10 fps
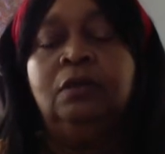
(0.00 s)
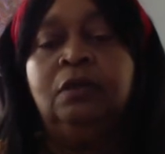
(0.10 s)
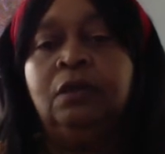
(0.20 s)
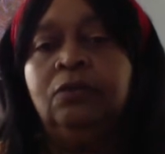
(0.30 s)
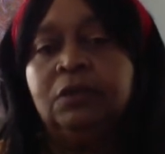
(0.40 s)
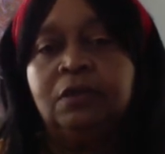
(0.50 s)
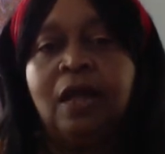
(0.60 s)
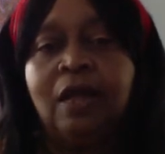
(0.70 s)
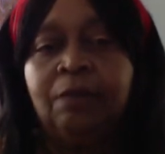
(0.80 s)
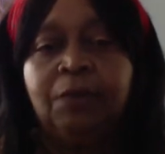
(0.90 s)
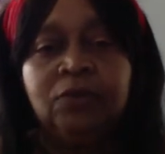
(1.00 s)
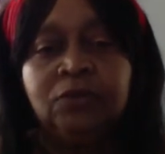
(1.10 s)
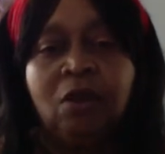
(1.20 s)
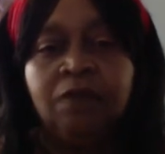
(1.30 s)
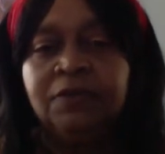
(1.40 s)
it was like a post
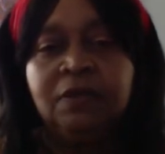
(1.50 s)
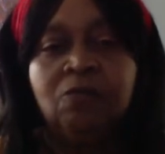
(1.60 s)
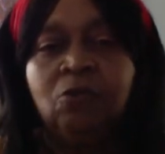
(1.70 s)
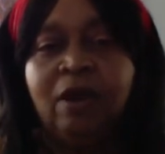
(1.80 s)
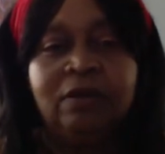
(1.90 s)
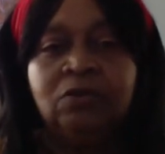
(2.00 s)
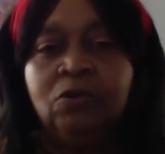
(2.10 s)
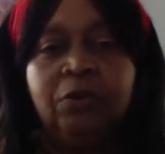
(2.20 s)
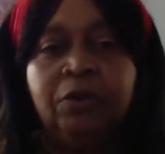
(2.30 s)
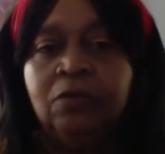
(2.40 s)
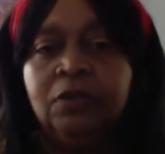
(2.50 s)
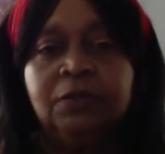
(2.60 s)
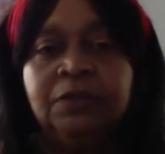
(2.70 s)
office somewhere, I don't know where it was.